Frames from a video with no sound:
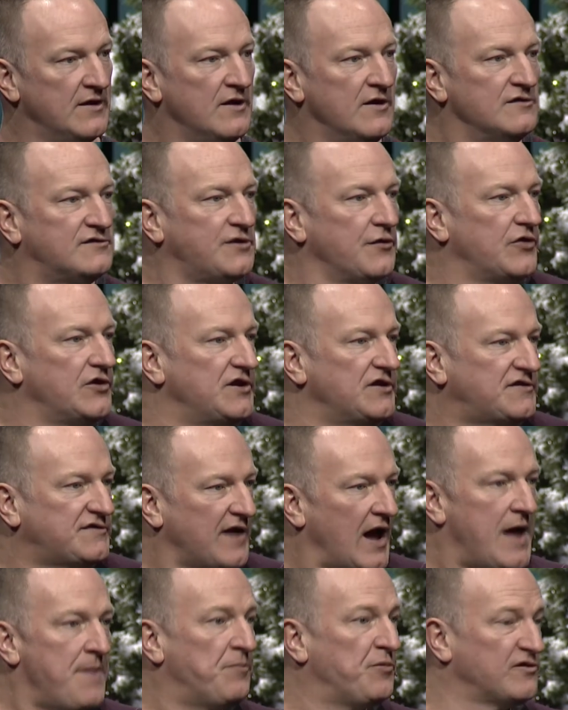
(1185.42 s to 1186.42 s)
So the
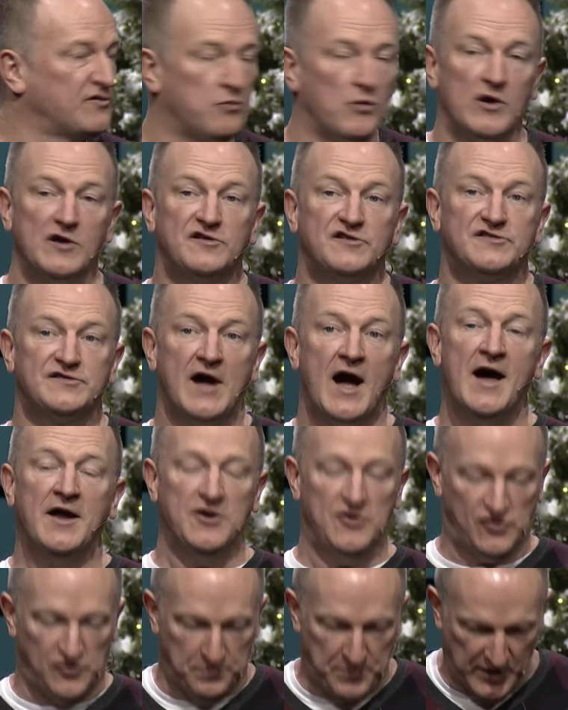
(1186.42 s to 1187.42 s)
disciples were
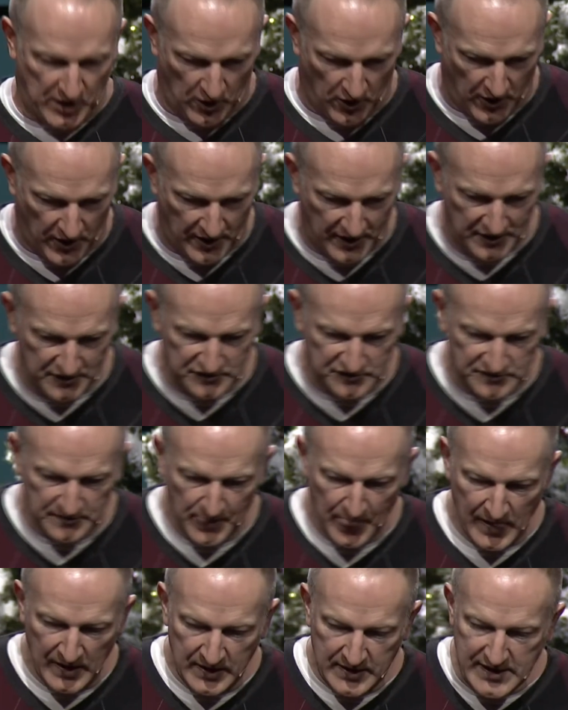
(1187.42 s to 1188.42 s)
astonished because,
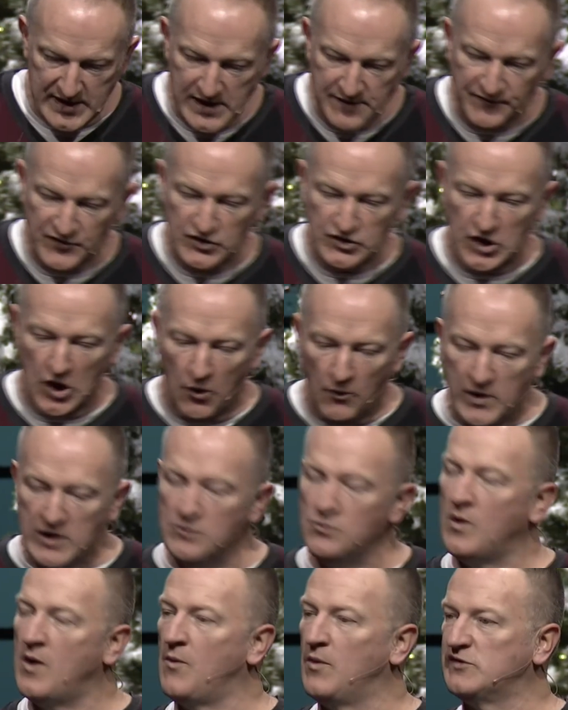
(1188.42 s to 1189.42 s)
even knowing
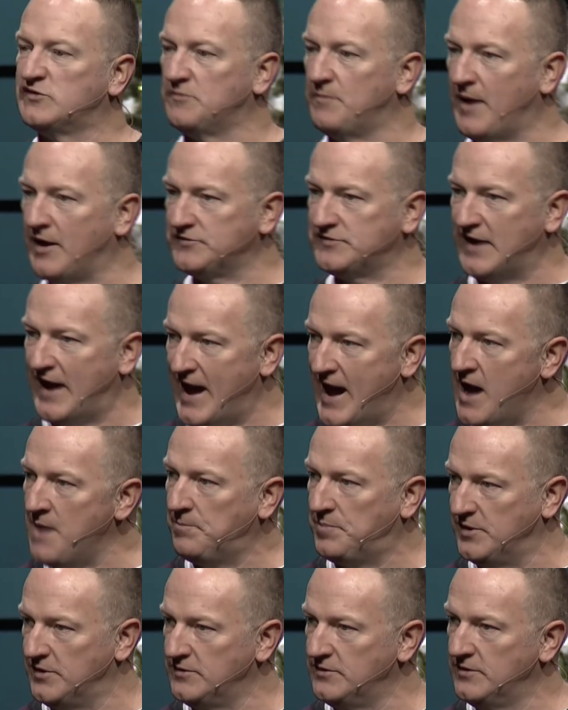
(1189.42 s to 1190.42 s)
what was about to
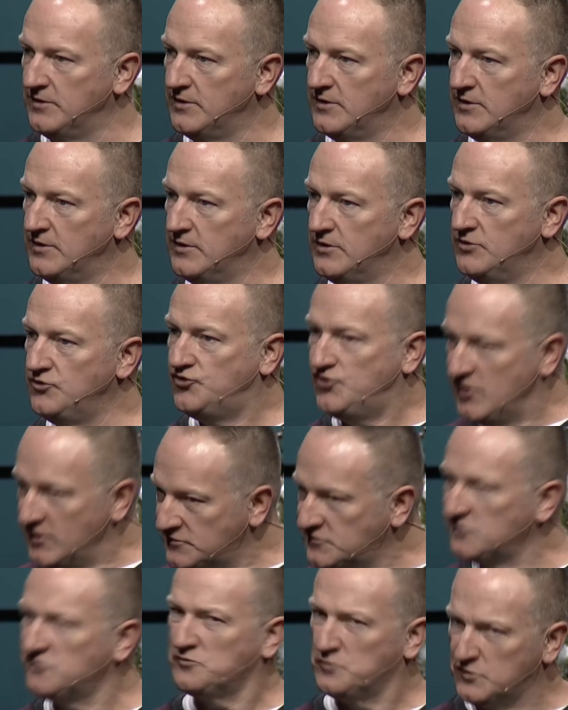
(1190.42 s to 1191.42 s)
happen,
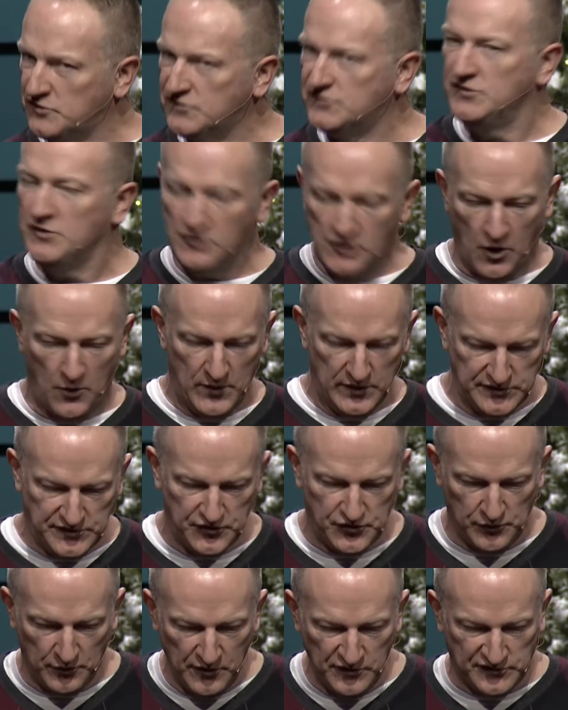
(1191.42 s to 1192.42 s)
Jesus was still going to
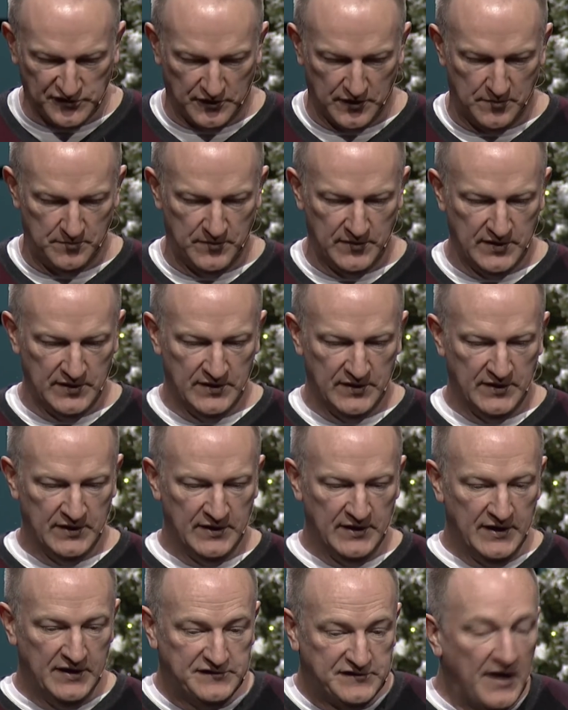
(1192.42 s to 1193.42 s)
Jerusalem.
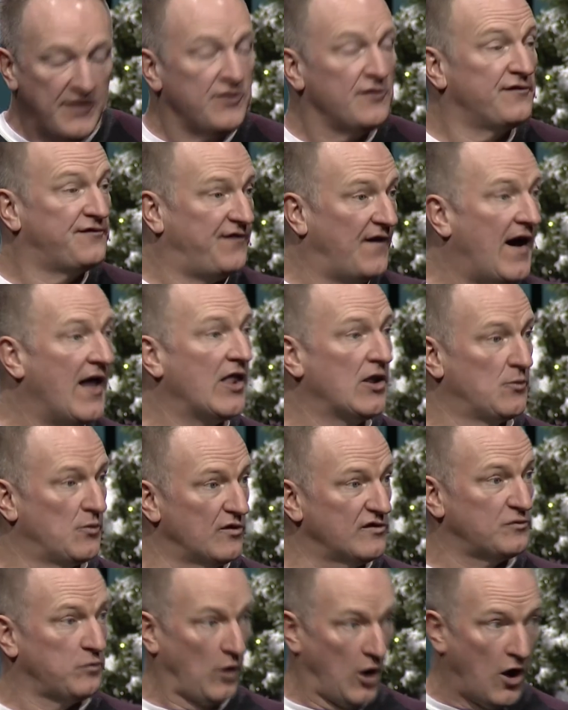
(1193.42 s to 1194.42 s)
His other
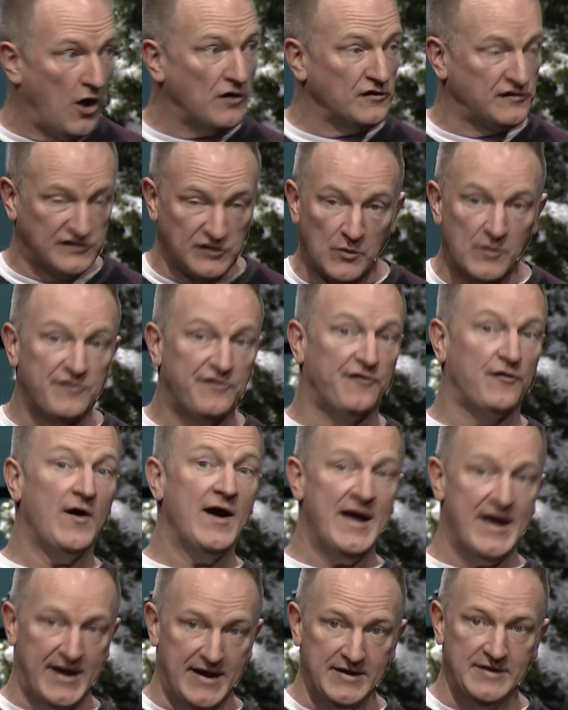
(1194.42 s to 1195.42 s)
followers were also
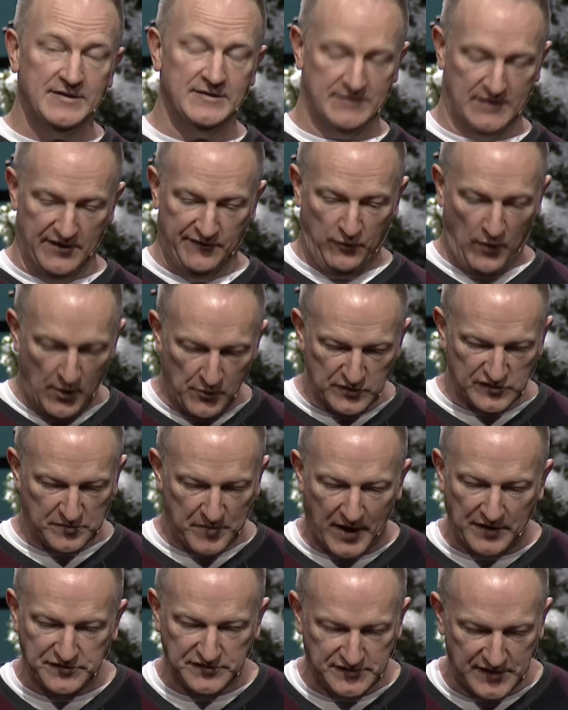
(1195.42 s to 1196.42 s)
afraid of what was
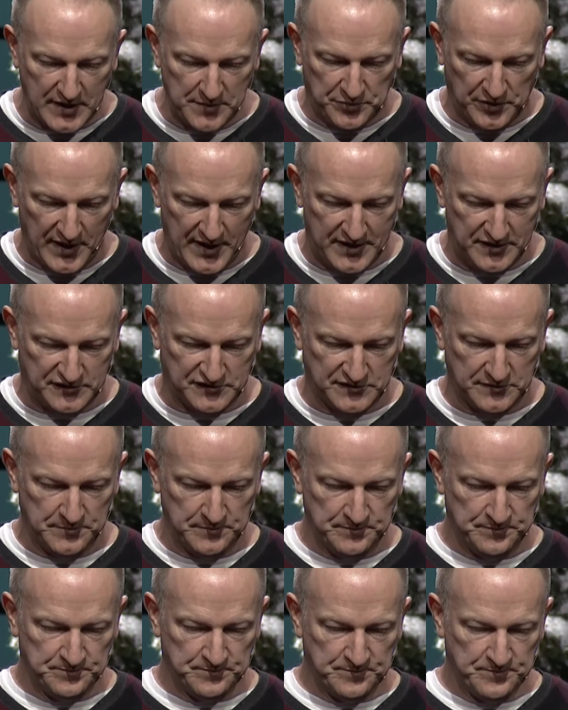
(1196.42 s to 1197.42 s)
about to take place.
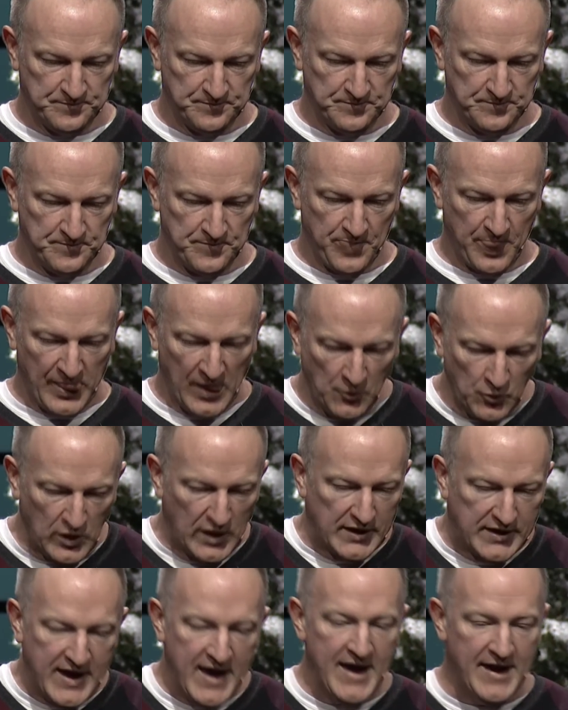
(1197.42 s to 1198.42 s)
Well,
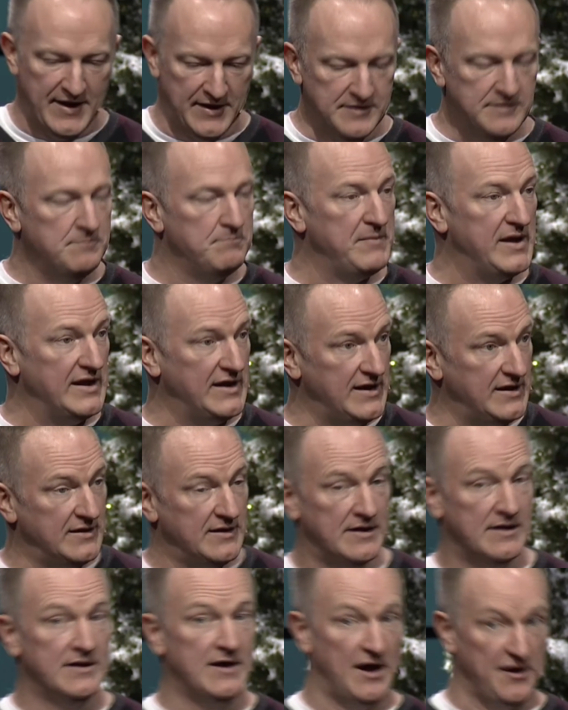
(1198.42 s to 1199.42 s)
again, meaning
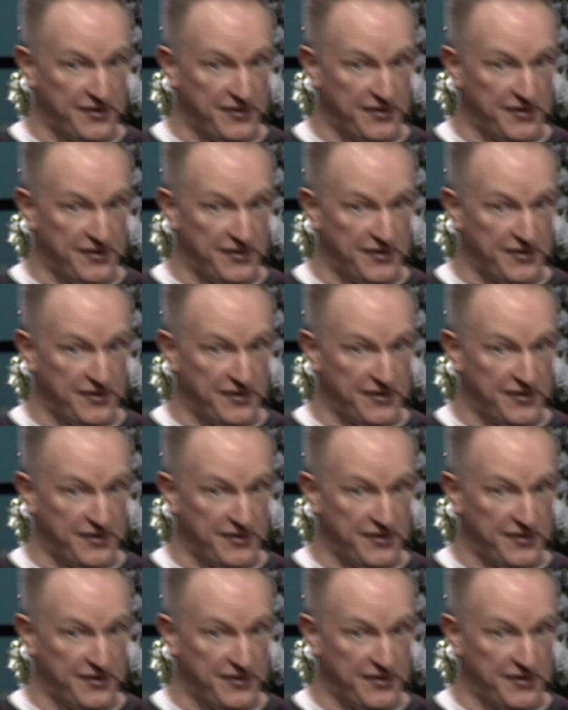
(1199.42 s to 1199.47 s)
a